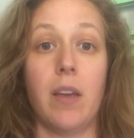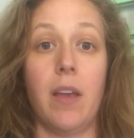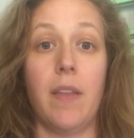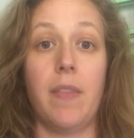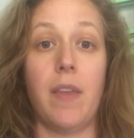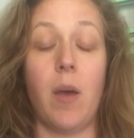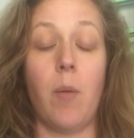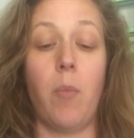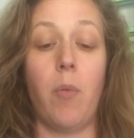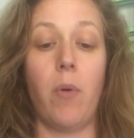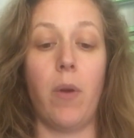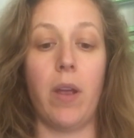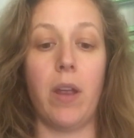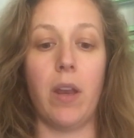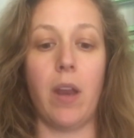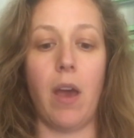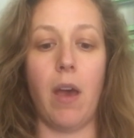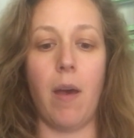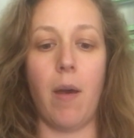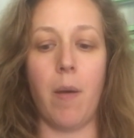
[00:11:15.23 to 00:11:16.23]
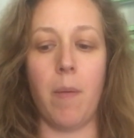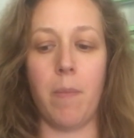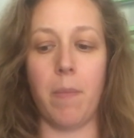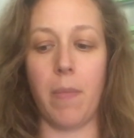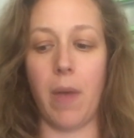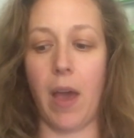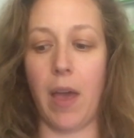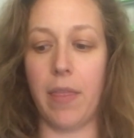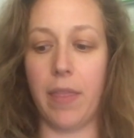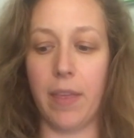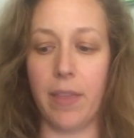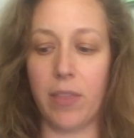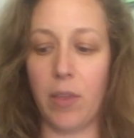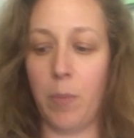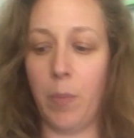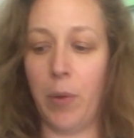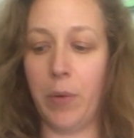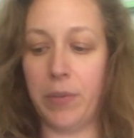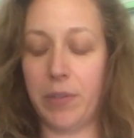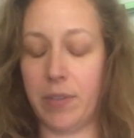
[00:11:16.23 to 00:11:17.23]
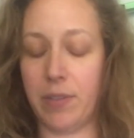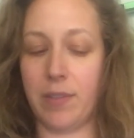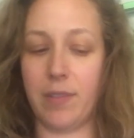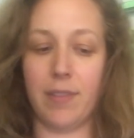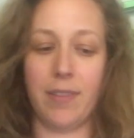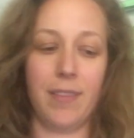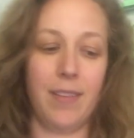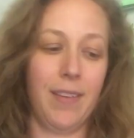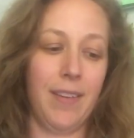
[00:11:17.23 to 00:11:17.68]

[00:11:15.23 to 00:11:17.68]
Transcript: at that point. I think the most